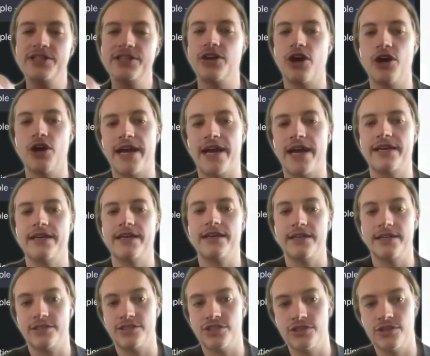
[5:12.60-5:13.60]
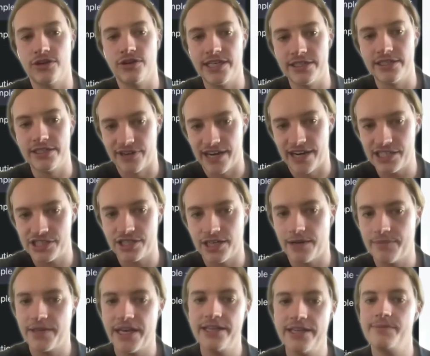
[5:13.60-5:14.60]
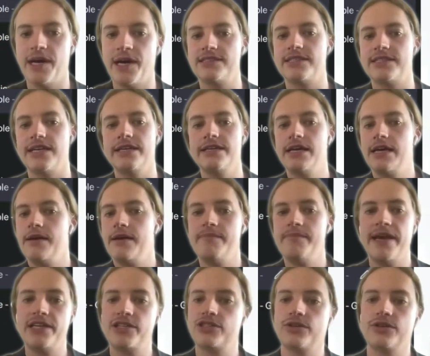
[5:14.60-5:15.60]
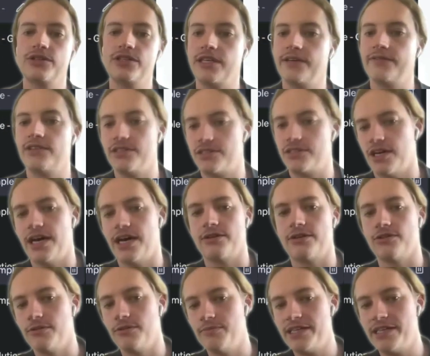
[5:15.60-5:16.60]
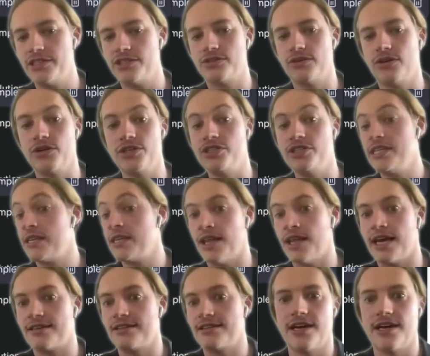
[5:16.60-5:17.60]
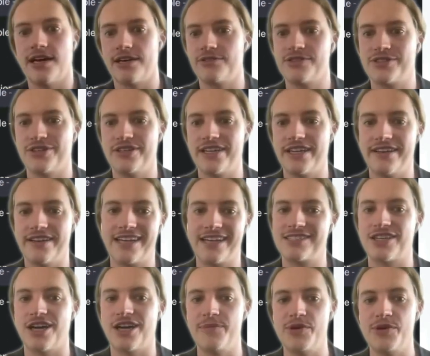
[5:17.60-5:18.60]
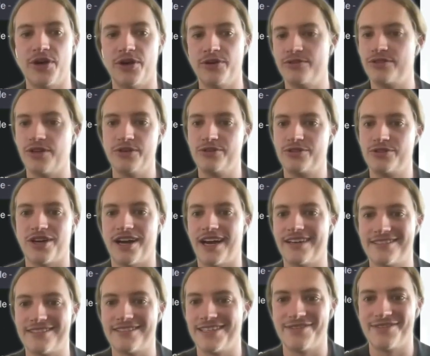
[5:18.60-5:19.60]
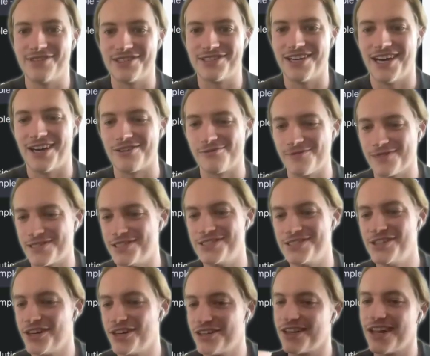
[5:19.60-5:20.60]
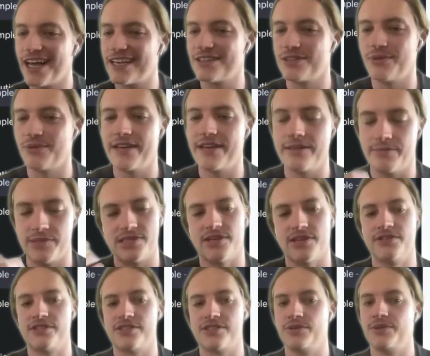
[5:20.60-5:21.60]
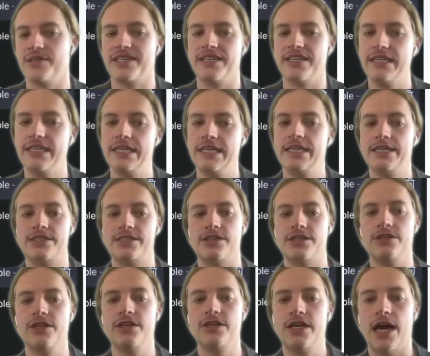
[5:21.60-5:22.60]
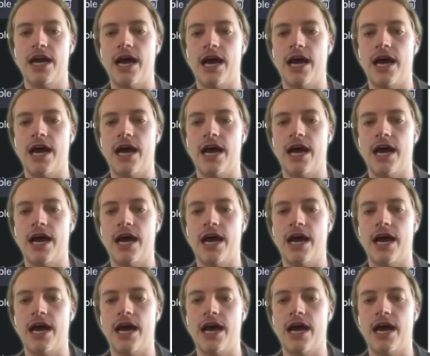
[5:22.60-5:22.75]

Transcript: when you go back to your iteration up there, you might say, make sure you give it a title, or make sure, or you didn't like the title. So next time you'll go, don't try to give it a title because you don't like the way the persona's doing it. So